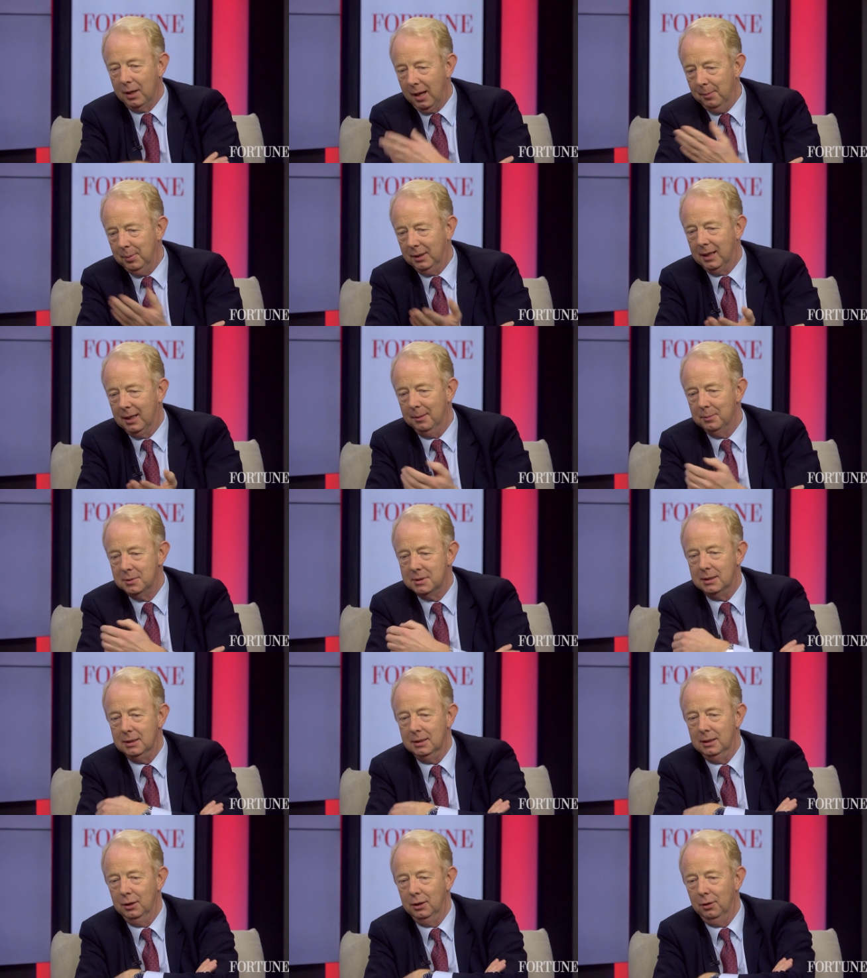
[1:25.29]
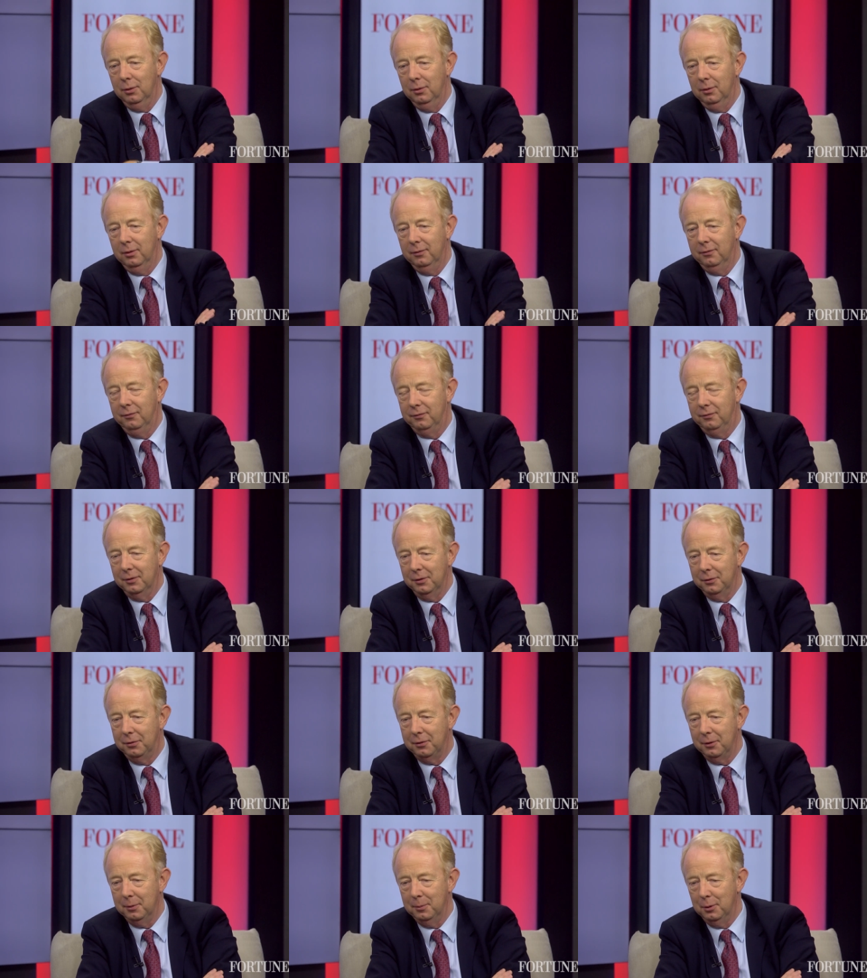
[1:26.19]
When I became CEO of
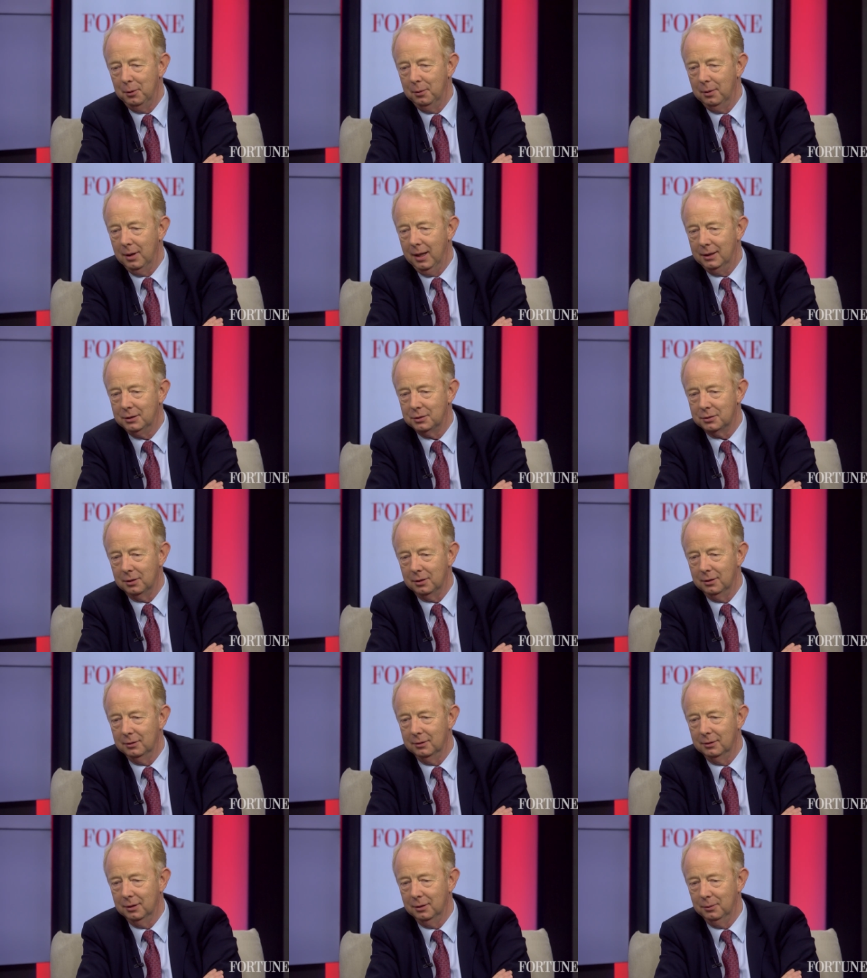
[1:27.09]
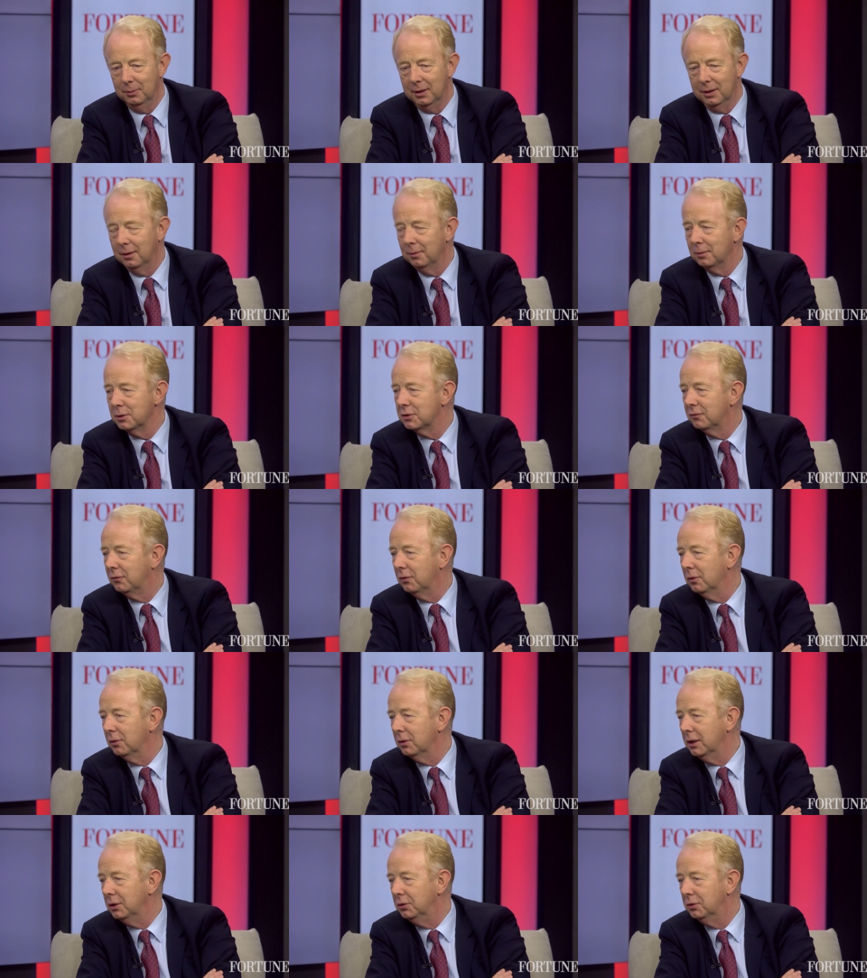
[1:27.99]
Thermo Electron when I was
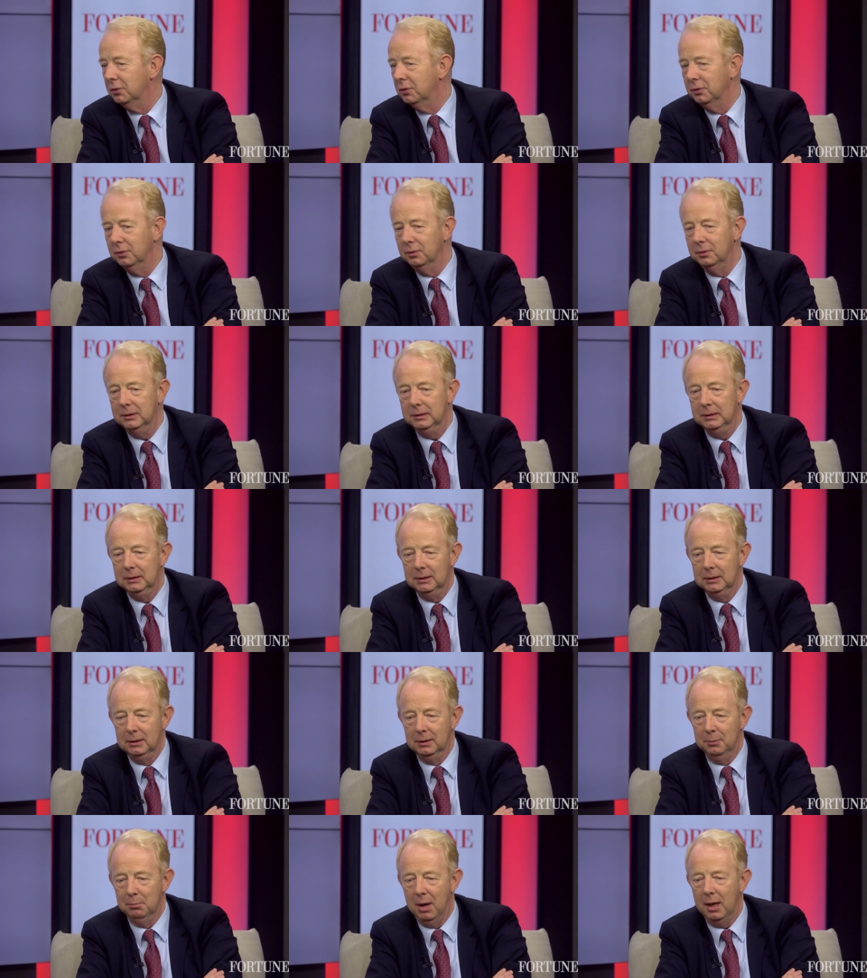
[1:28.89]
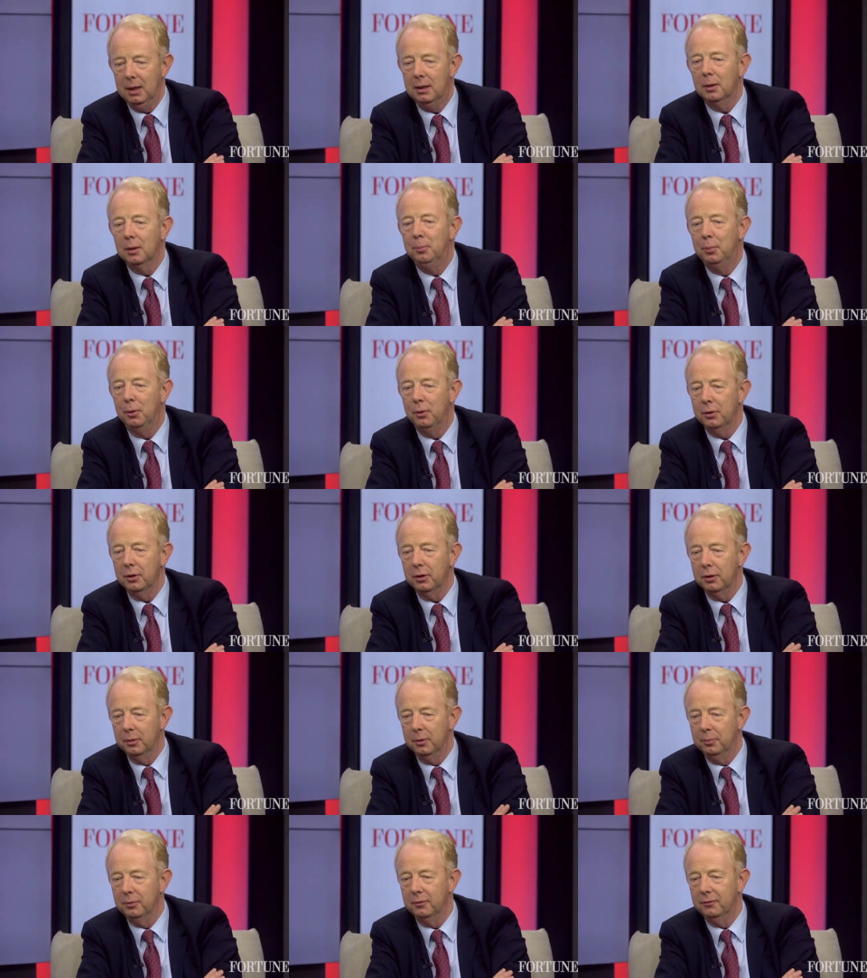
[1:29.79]
42, Michael
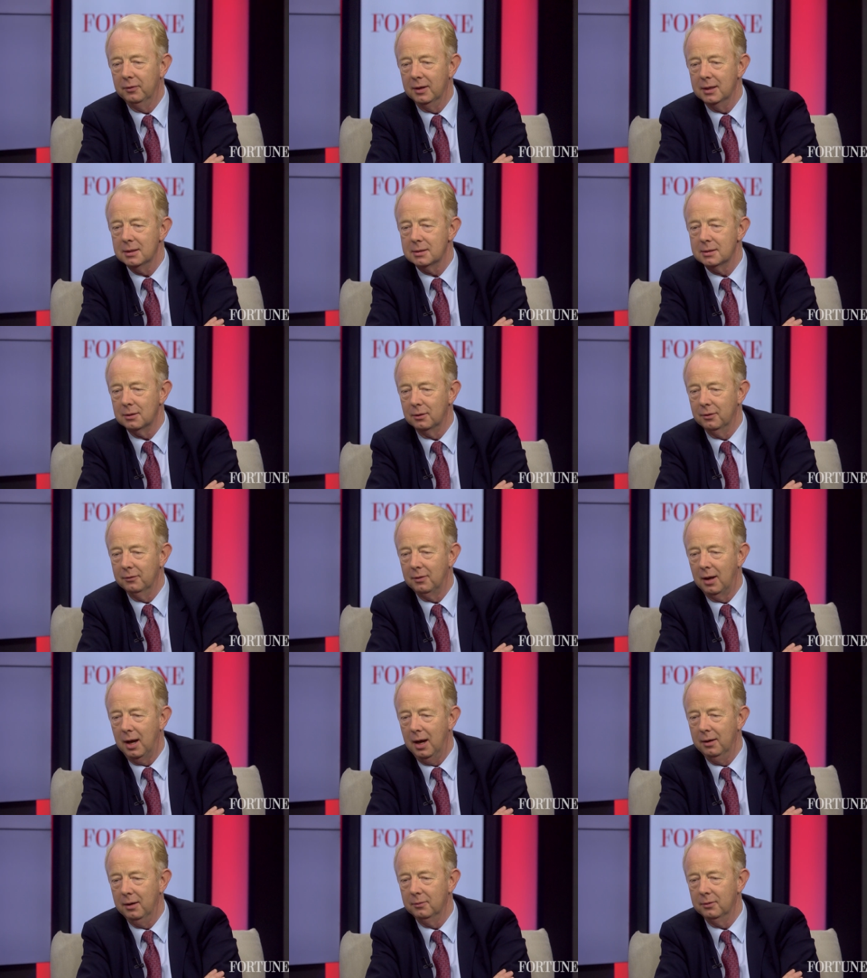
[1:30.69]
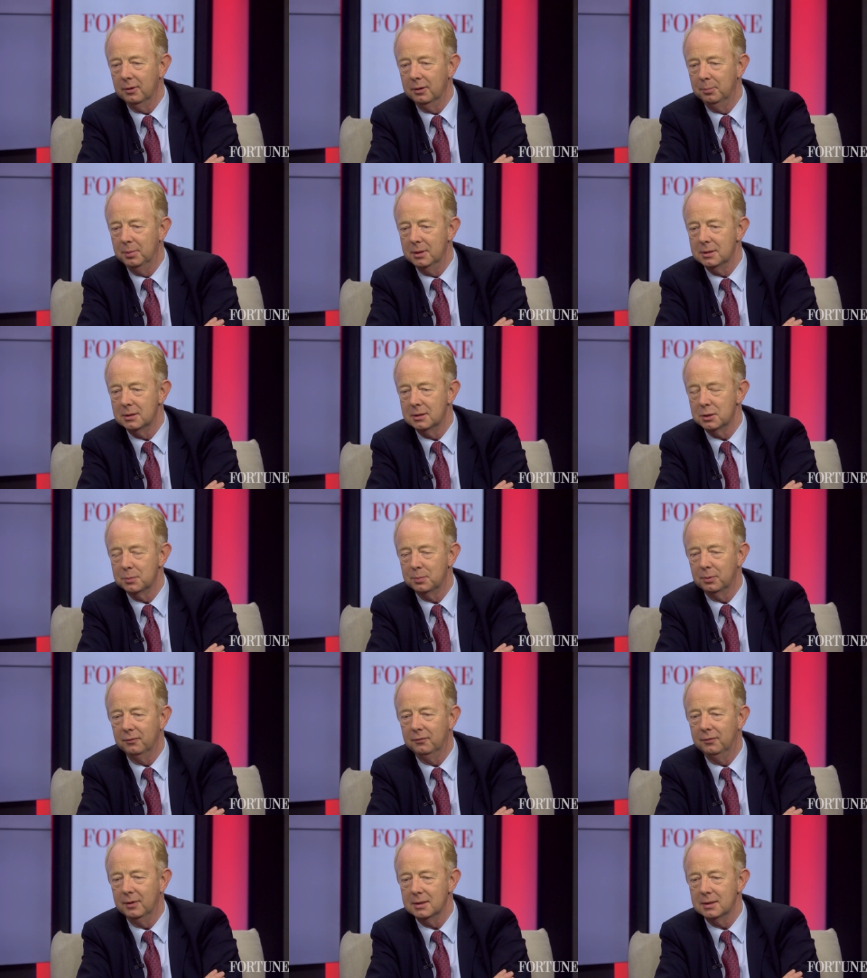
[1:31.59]
Porter, the professor of Harvard, business
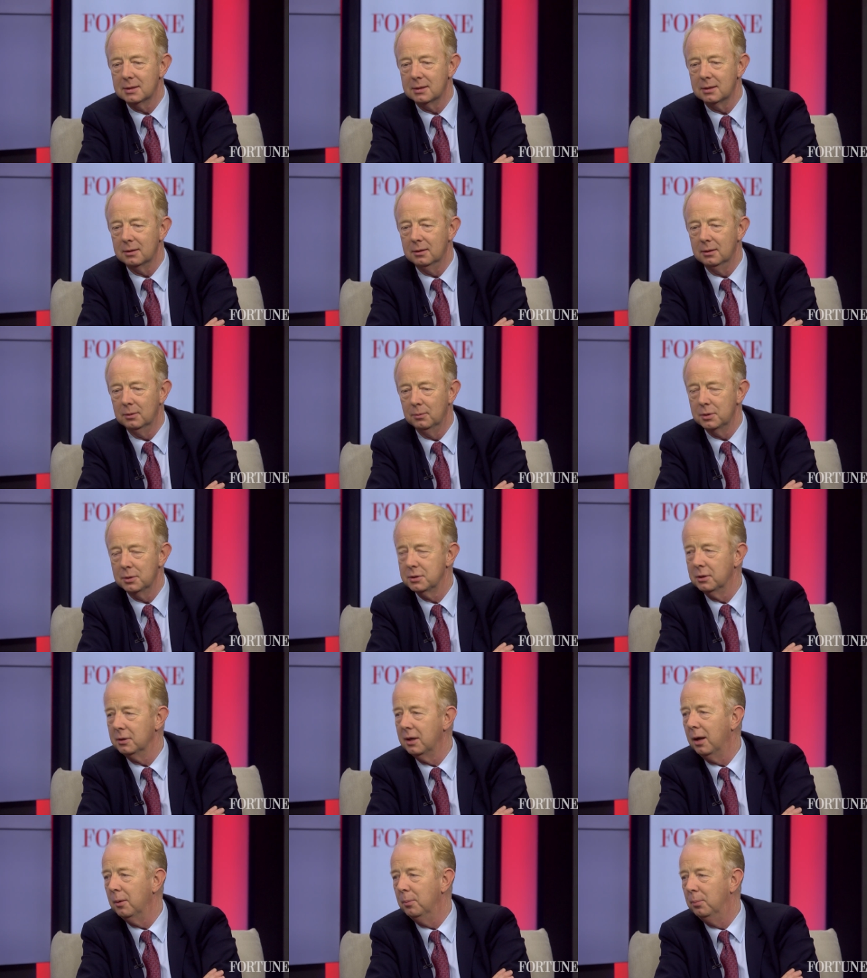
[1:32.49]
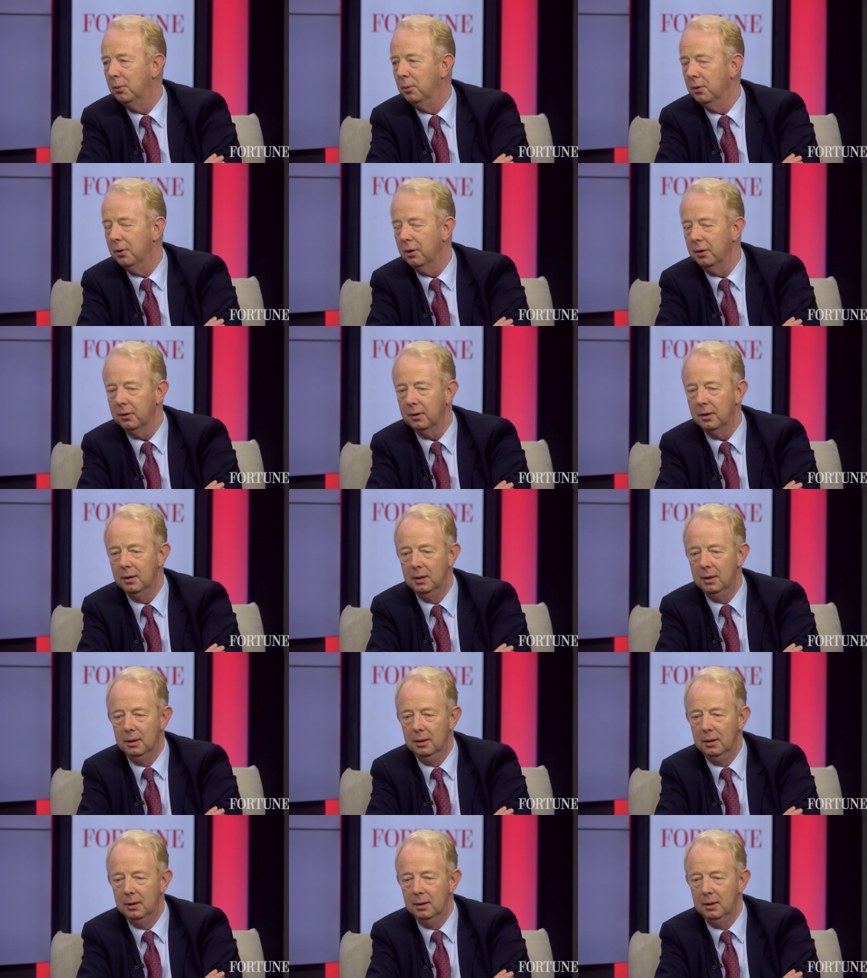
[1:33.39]
professor, was on our board.